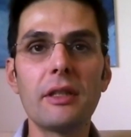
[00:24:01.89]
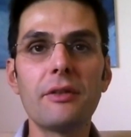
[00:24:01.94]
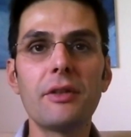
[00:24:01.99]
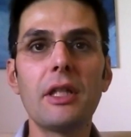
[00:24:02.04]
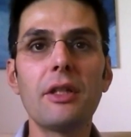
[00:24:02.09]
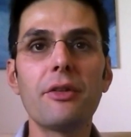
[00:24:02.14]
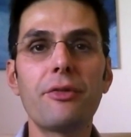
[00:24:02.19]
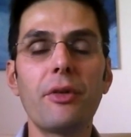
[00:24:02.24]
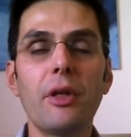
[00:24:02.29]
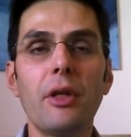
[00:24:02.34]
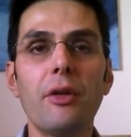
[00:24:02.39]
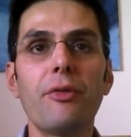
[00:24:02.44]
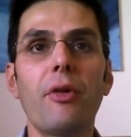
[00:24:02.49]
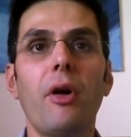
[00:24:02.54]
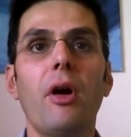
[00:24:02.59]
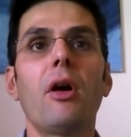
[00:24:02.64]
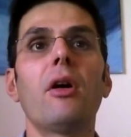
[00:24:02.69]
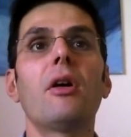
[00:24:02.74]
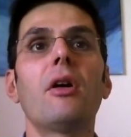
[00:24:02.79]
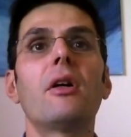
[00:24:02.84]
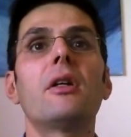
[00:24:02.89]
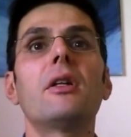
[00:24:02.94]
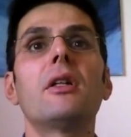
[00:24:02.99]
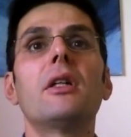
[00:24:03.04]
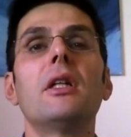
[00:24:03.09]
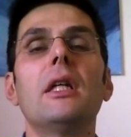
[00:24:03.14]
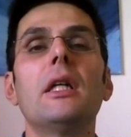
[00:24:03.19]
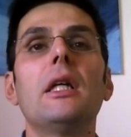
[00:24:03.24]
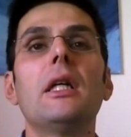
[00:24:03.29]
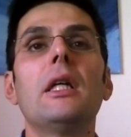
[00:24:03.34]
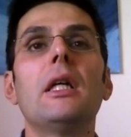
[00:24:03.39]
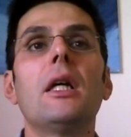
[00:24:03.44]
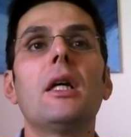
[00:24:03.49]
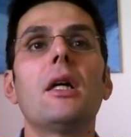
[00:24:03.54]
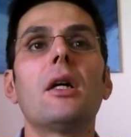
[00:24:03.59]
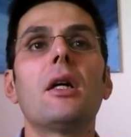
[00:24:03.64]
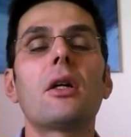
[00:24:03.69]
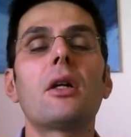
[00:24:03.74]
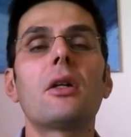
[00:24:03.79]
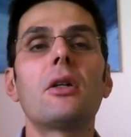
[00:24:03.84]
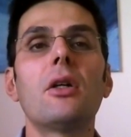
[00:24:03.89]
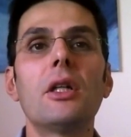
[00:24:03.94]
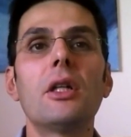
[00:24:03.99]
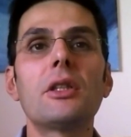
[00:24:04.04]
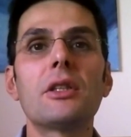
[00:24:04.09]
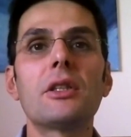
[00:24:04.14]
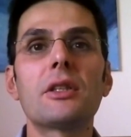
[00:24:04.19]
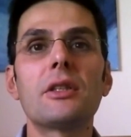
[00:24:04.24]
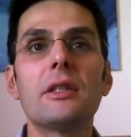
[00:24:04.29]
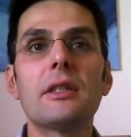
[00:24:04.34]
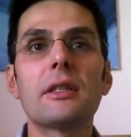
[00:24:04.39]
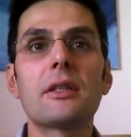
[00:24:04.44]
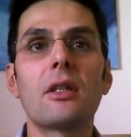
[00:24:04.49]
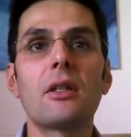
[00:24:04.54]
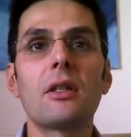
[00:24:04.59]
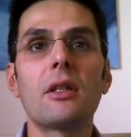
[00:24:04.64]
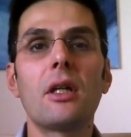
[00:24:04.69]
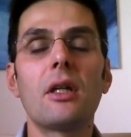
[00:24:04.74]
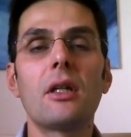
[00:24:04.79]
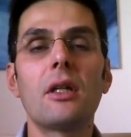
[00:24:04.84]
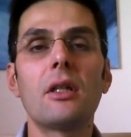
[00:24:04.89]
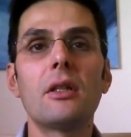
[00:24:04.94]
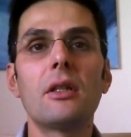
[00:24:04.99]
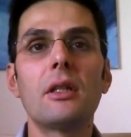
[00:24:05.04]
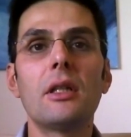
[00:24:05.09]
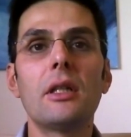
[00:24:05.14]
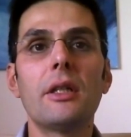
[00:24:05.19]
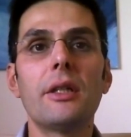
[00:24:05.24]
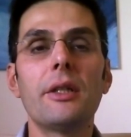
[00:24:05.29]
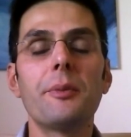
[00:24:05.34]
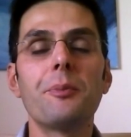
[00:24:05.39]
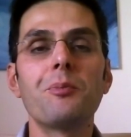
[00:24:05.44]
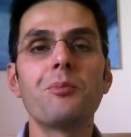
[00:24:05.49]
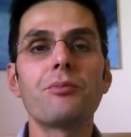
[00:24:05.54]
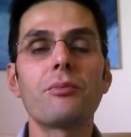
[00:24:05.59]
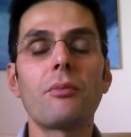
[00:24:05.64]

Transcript: If our consciousness, our